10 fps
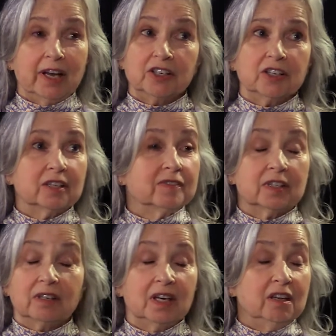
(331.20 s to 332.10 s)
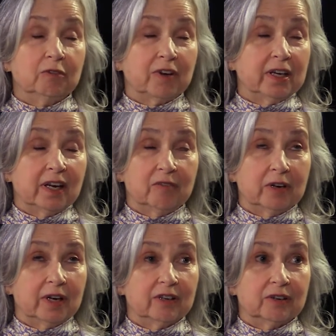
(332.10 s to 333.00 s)
other adjectives. Neophyte never
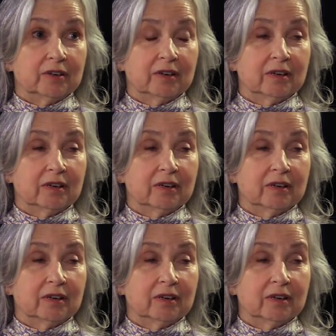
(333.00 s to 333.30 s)
entered.